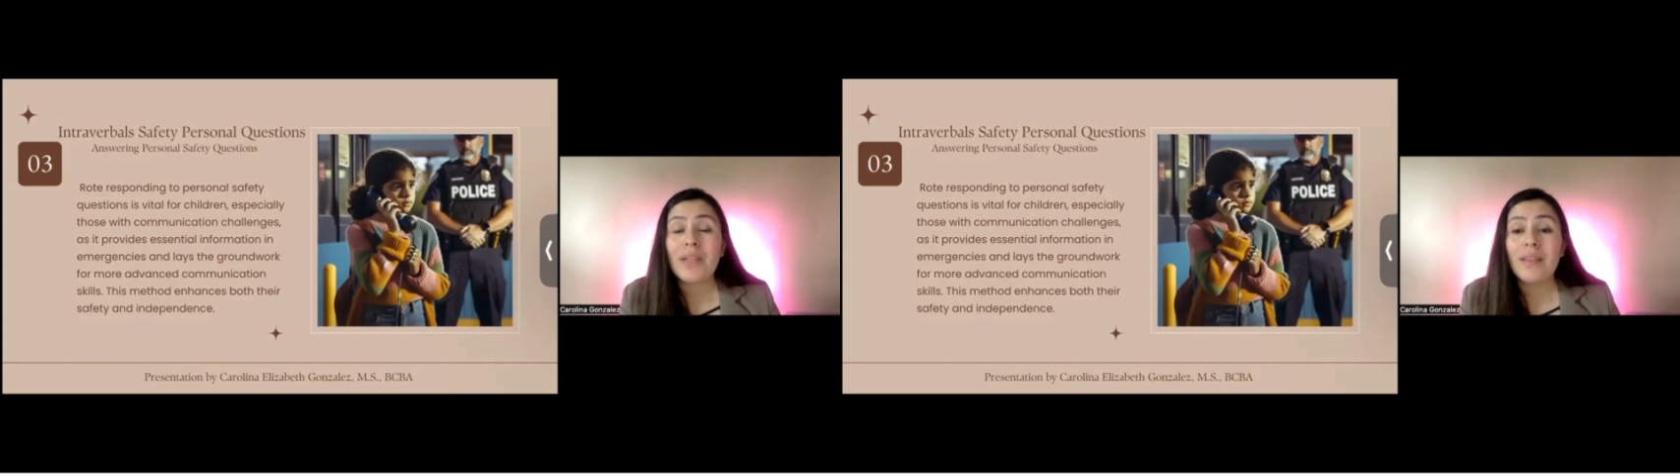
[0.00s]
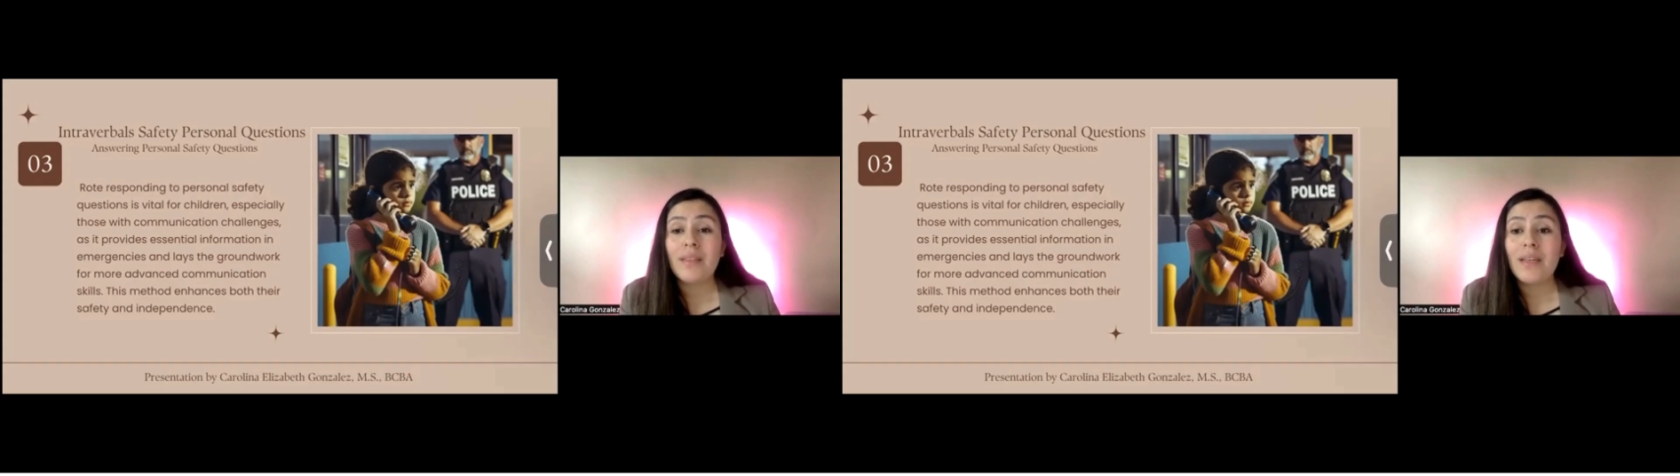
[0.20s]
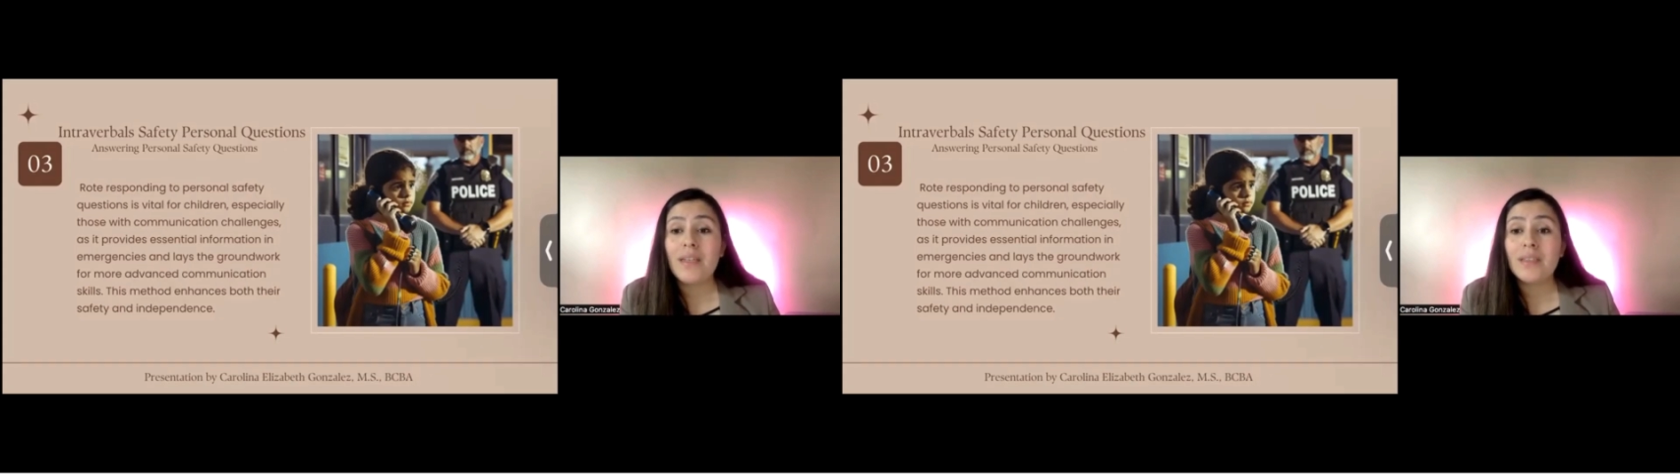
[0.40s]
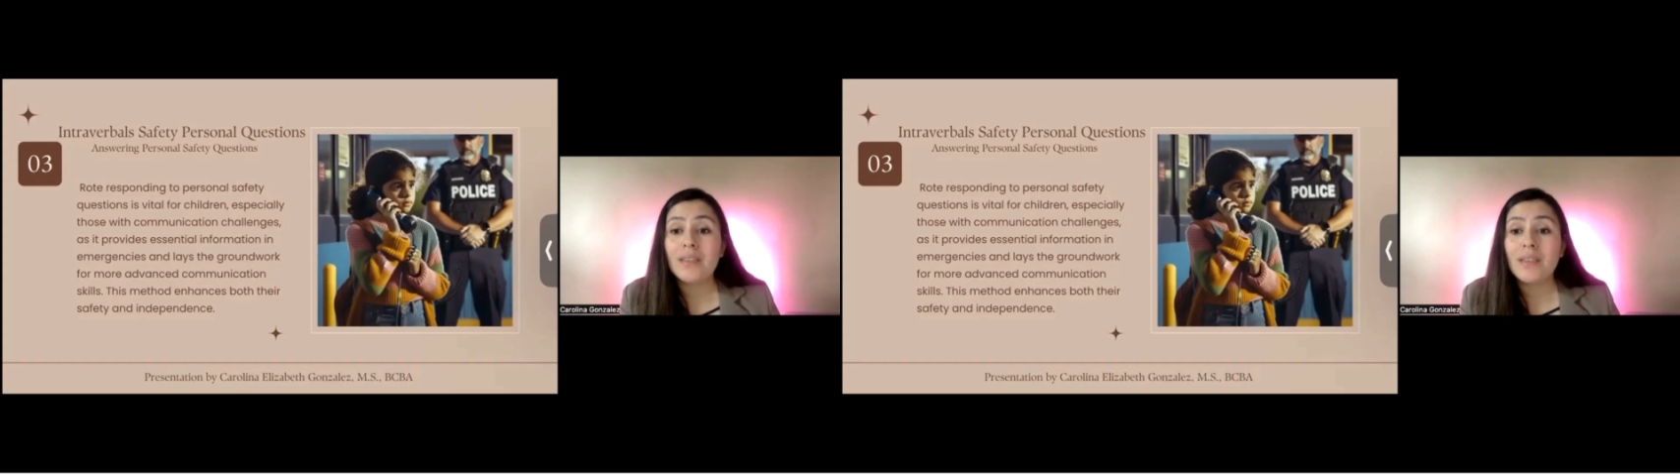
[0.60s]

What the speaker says: these